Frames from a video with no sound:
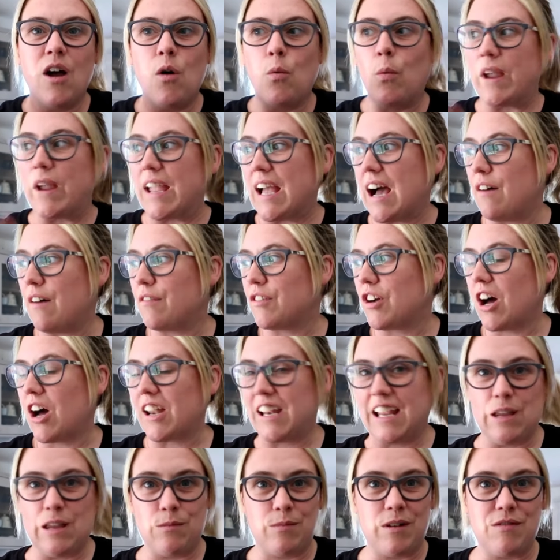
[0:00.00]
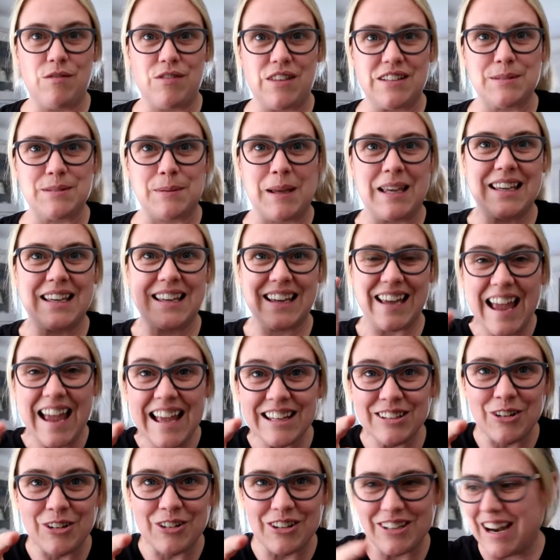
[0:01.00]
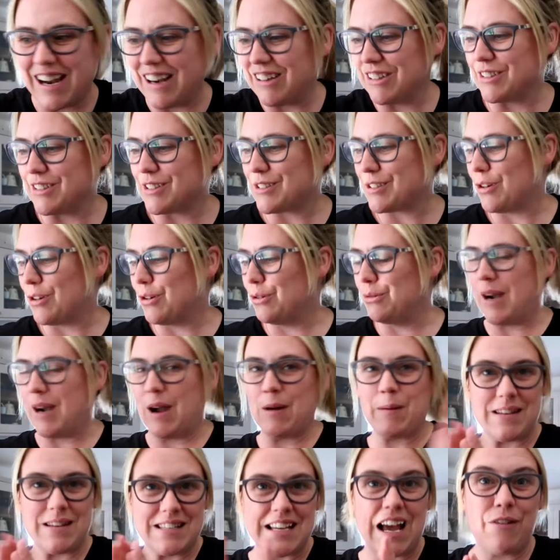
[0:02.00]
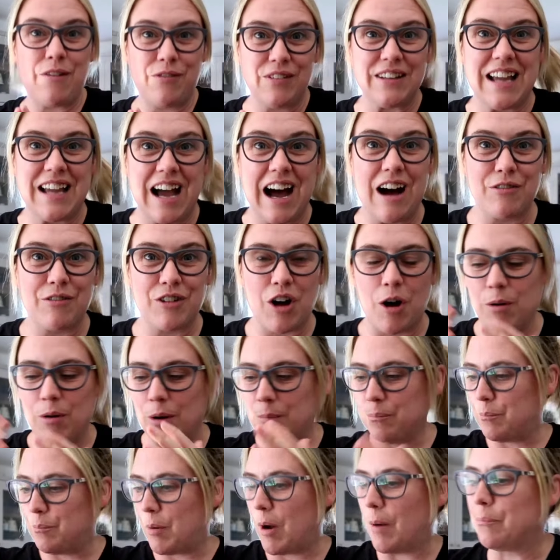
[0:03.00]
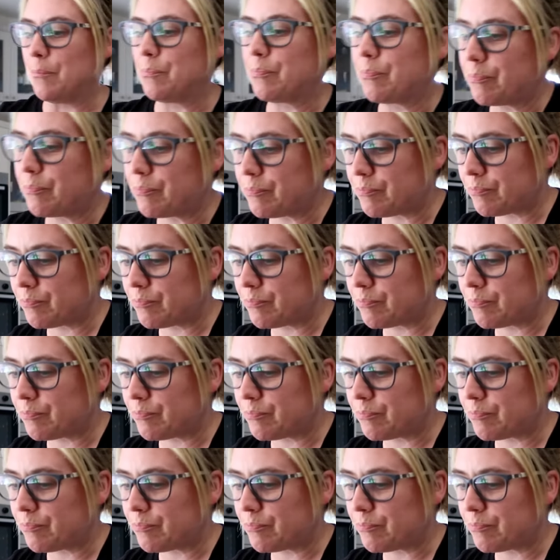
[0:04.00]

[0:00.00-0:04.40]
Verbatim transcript: we have got a heatwave this week in Northern Ireland, so we definitely have got one. But